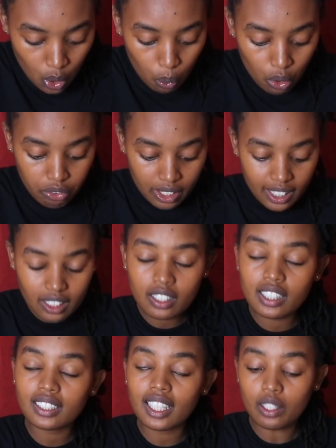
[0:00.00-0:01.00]
where you find that
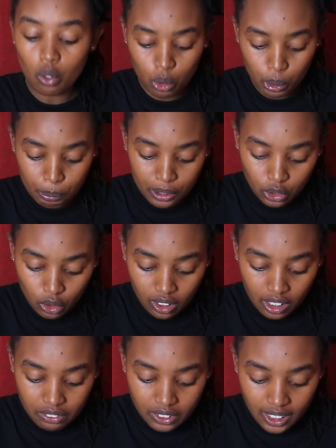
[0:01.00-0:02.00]
things like occupation,
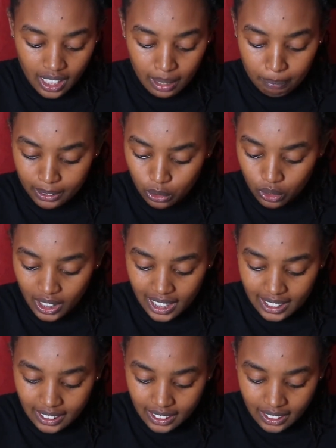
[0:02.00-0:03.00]
lifestyle,
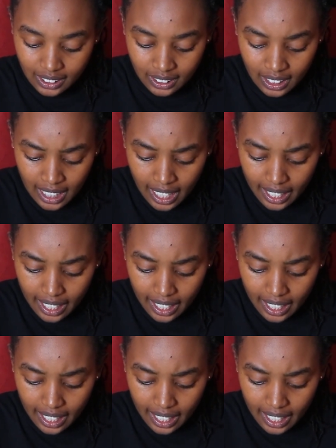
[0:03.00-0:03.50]
personality,